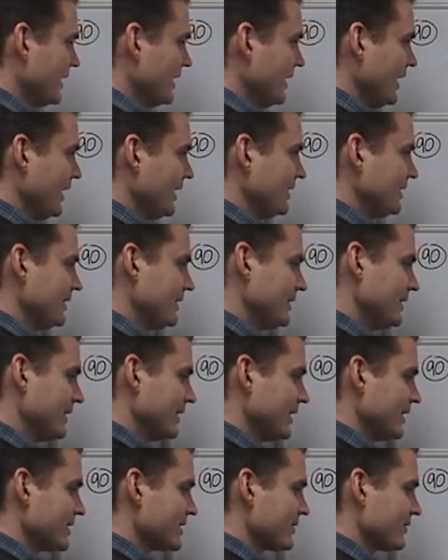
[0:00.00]
And in any
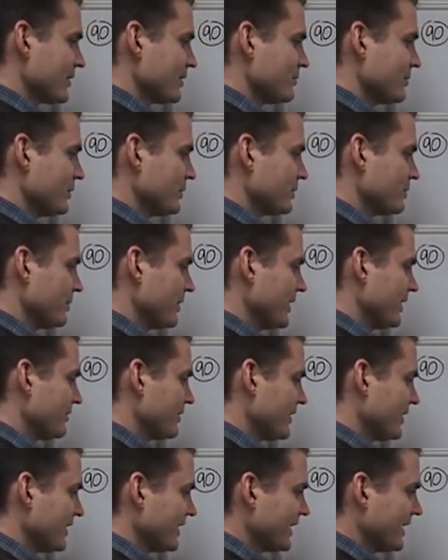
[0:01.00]
case, if I multiply
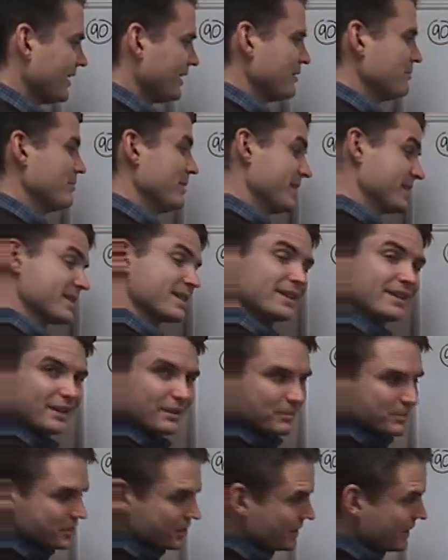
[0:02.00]
everything out, basically
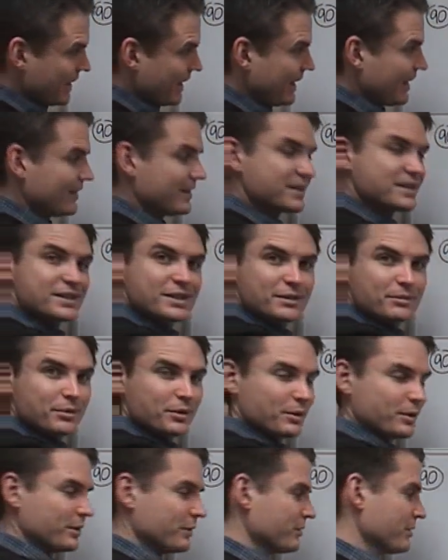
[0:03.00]
I'm just going to add this
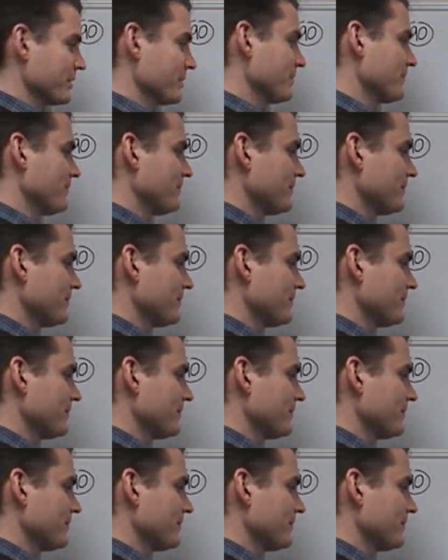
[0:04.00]
number over.